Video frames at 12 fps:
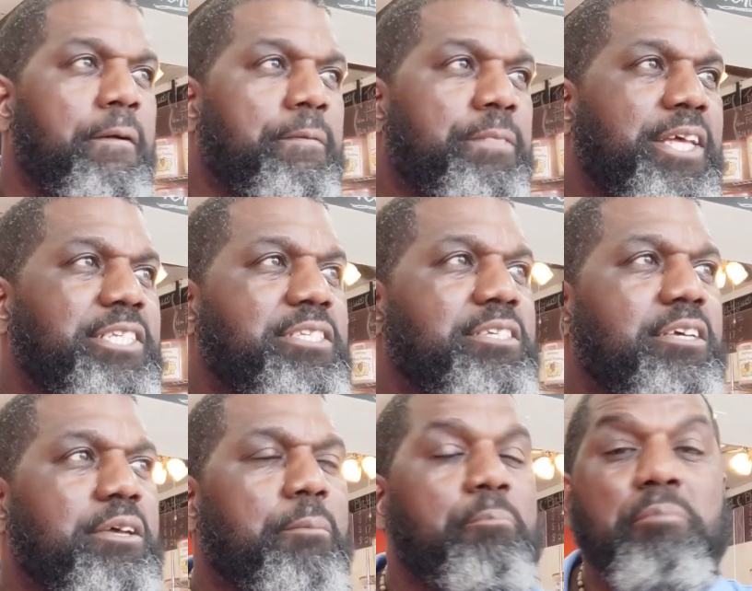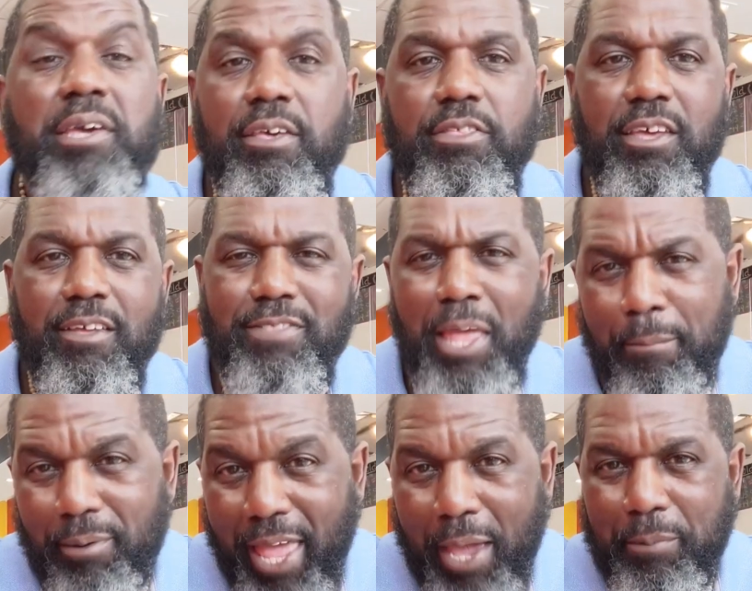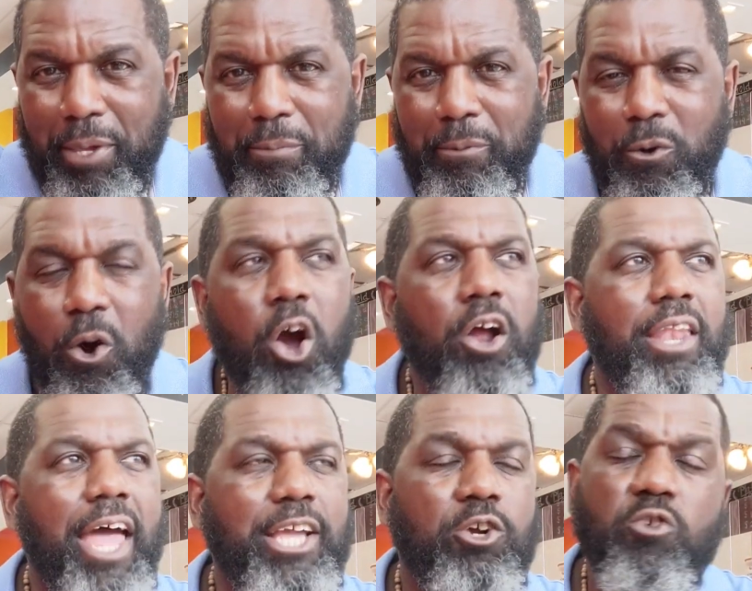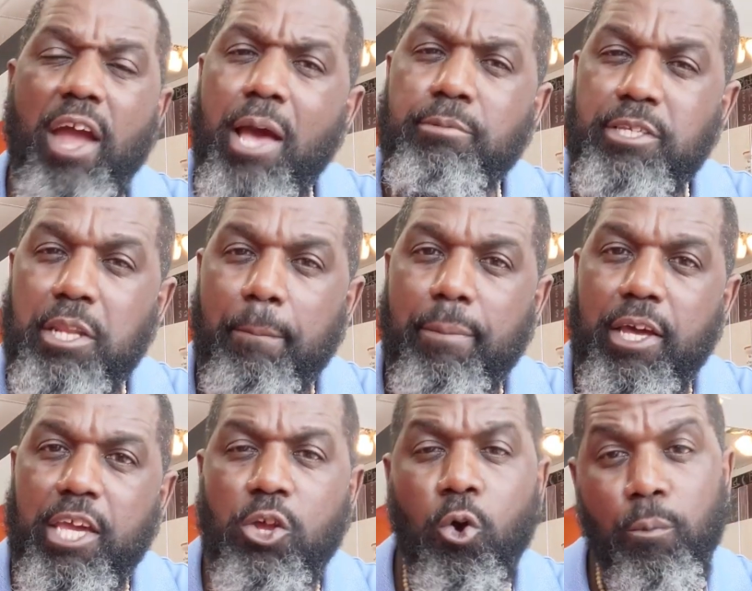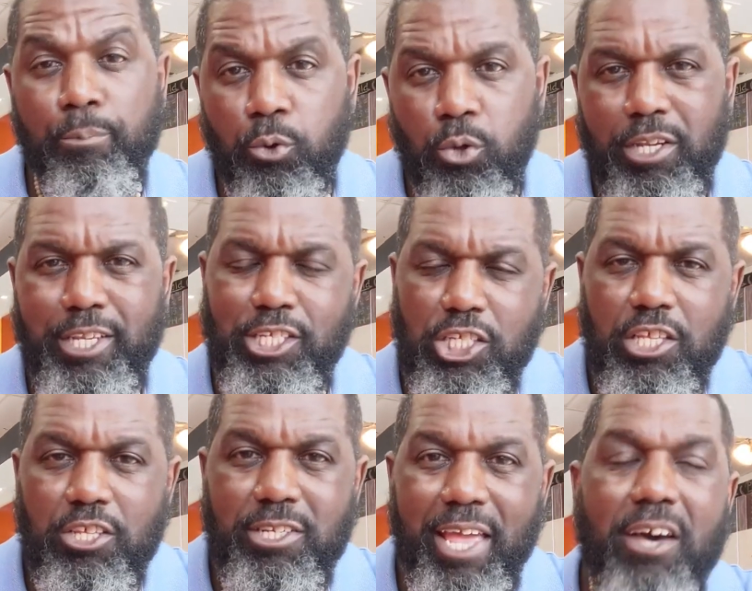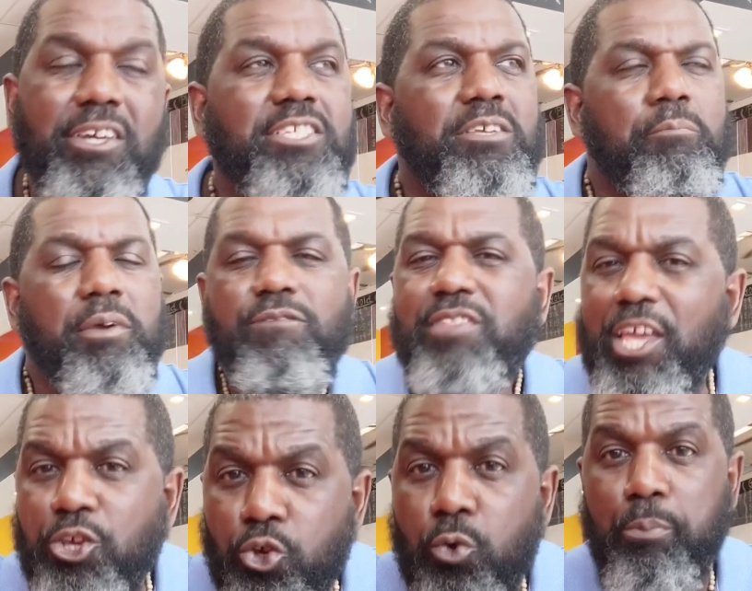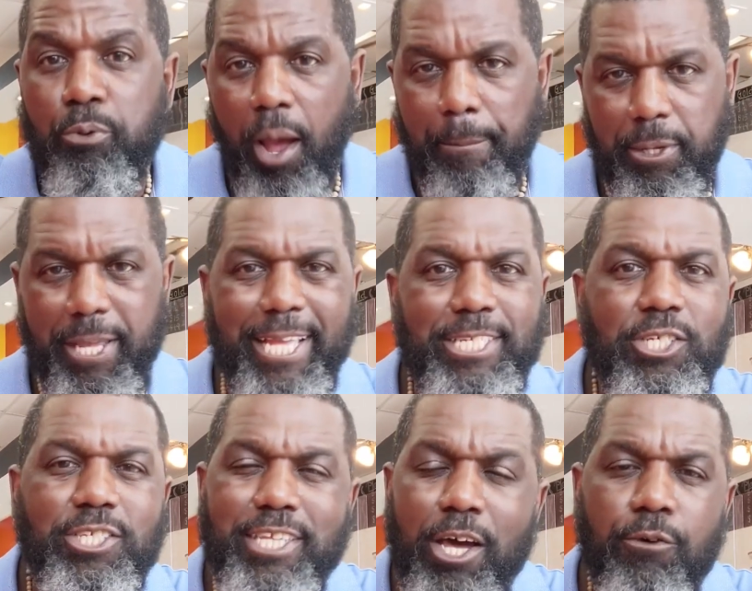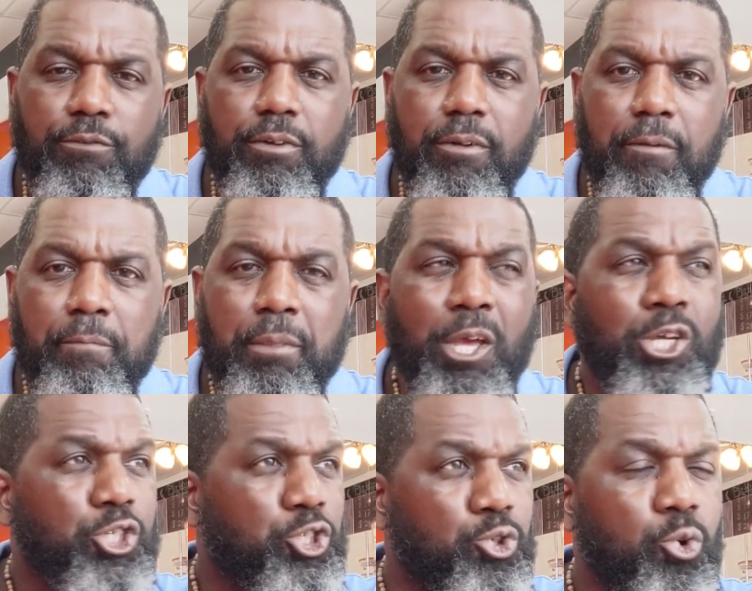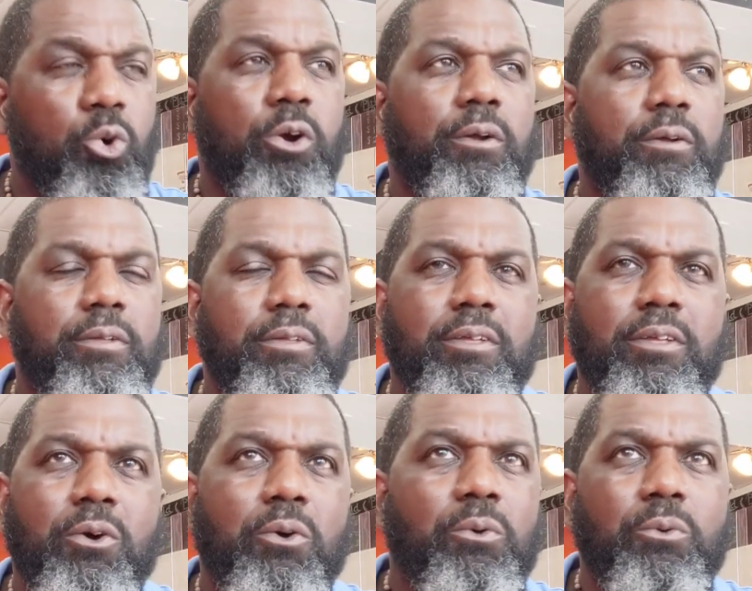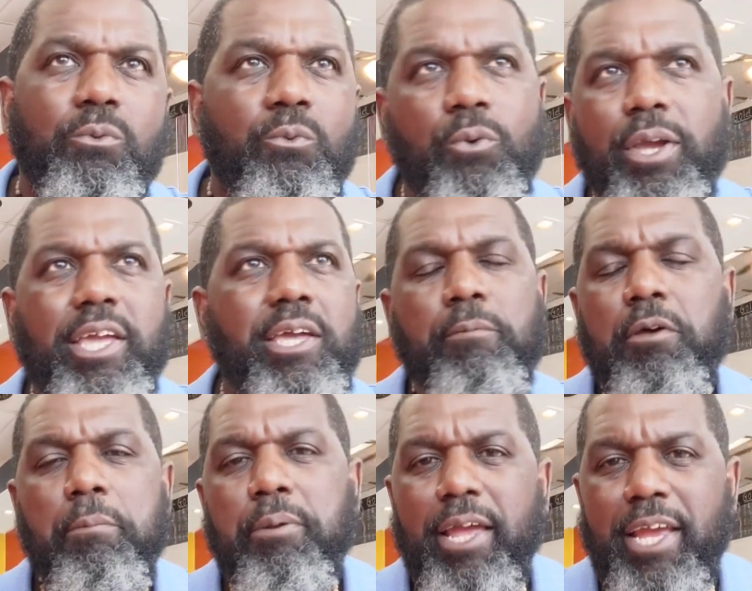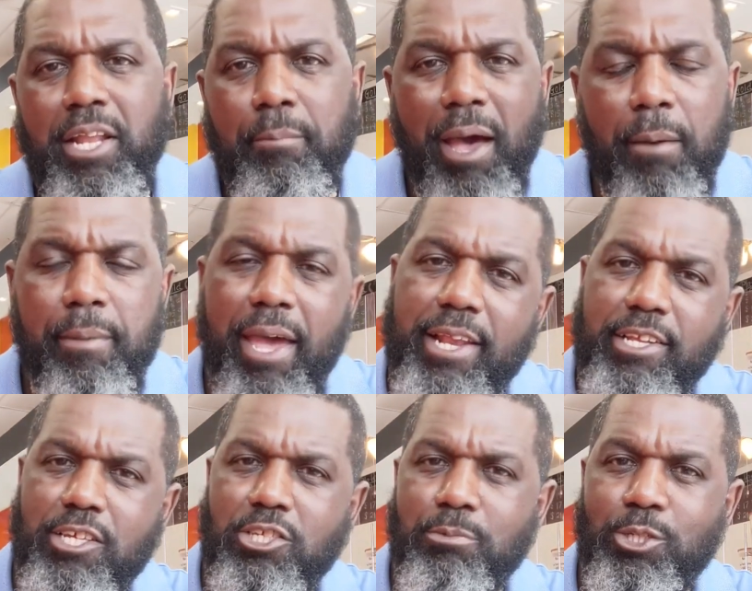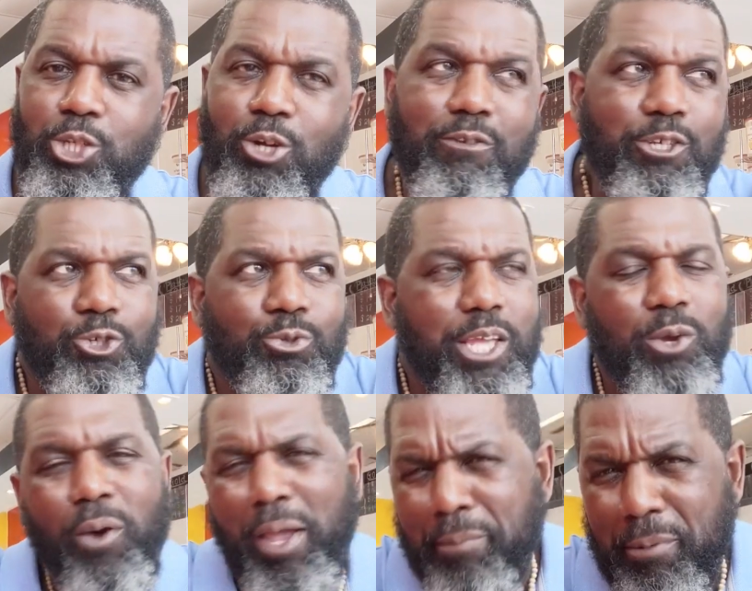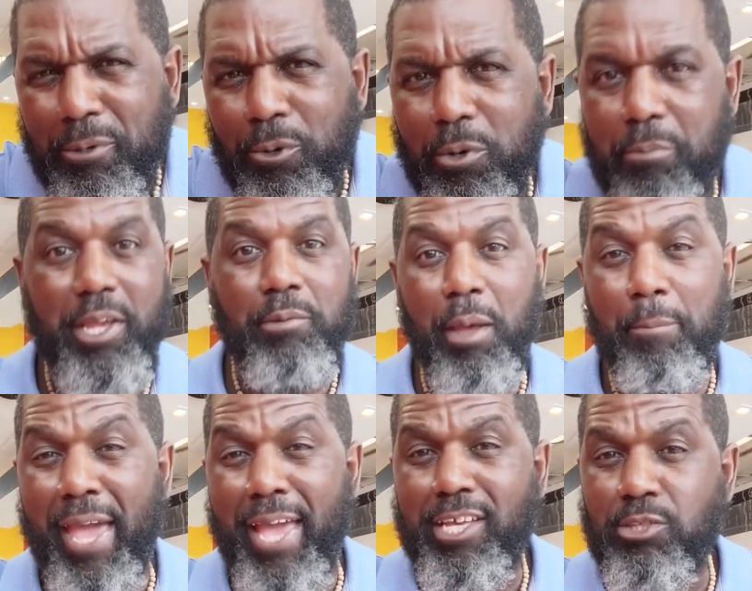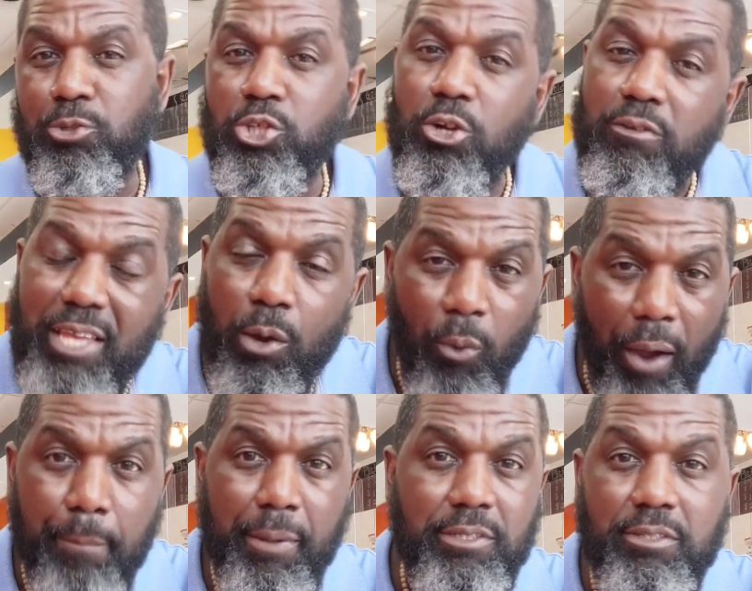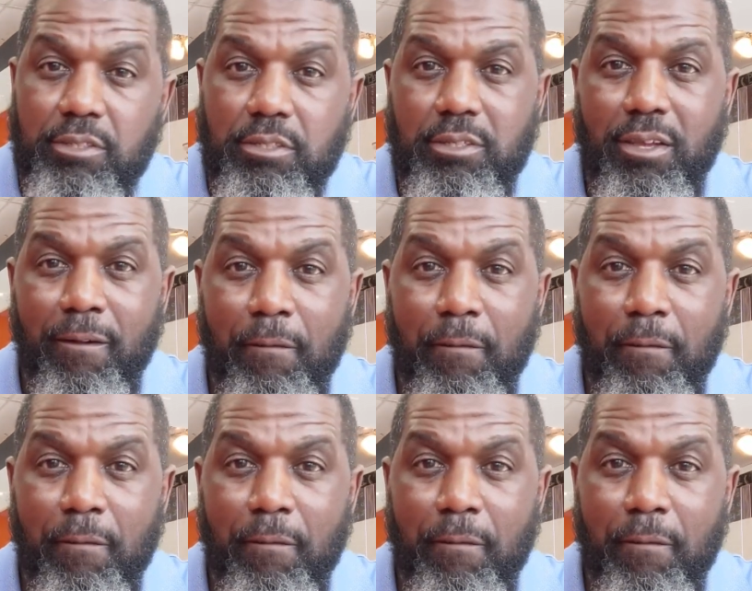This myth that black people are like crabs in a bucket or pulling each other down is a myth that you propagate yourself. Sure, we can complain about bad customer service. You think white people don't complain about bad customer service at white businesses?